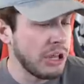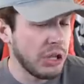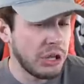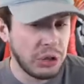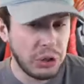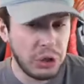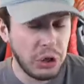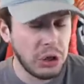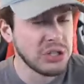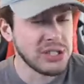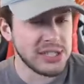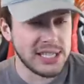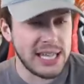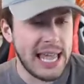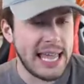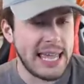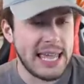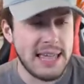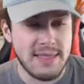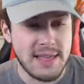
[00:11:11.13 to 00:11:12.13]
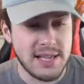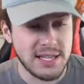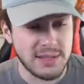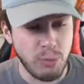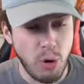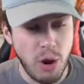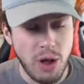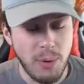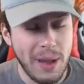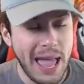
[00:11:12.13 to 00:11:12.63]
League looks like at this
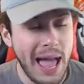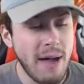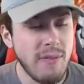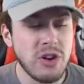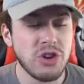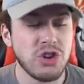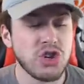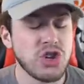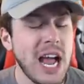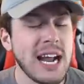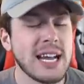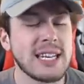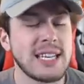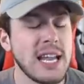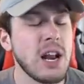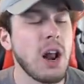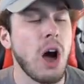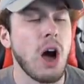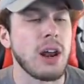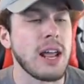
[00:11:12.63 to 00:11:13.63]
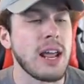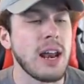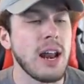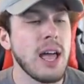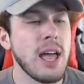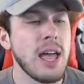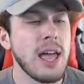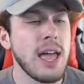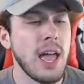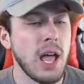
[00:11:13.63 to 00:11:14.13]
point. We haven't checked in on it
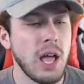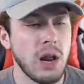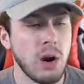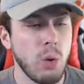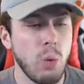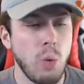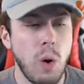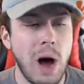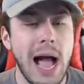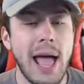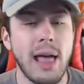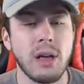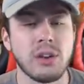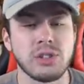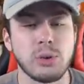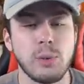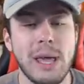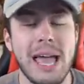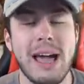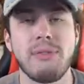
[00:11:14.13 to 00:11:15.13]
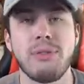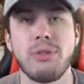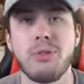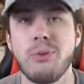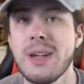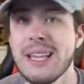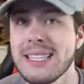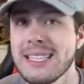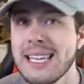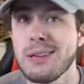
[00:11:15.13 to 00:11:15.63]
in a while. So we have
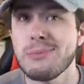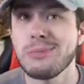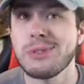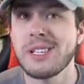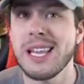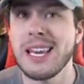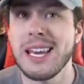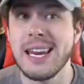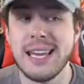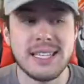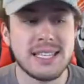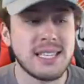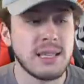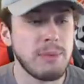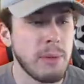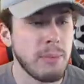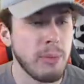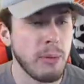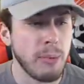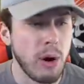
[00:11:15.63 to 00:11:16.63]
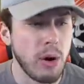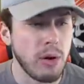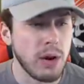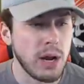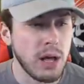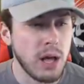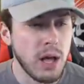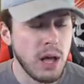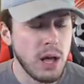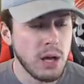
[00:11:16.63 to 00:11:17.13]
three teams that need to be promoted.